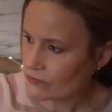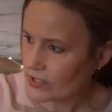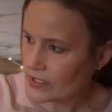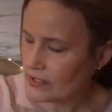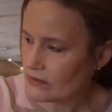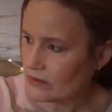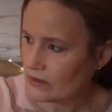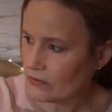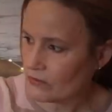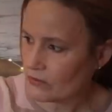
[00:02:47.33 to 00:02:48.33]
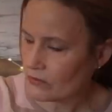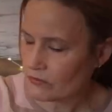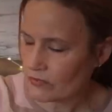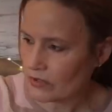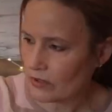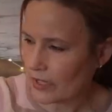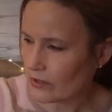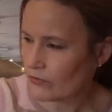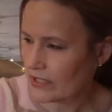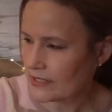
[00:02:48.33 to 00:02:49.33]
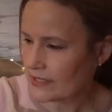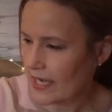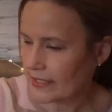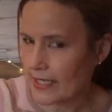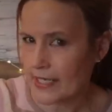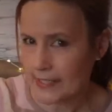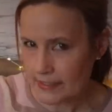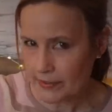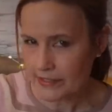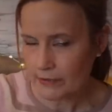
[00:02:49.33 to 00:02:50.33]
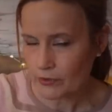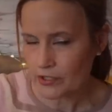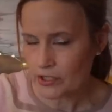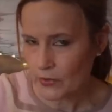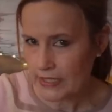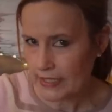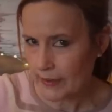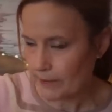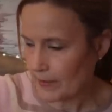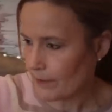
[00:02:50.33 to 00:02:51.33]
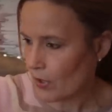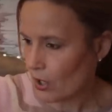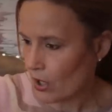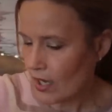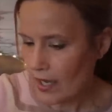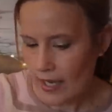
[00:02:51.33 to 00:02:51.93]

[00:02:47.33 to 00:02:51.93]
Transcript: redesign it a little bit, I'm going to tweak it a bit more,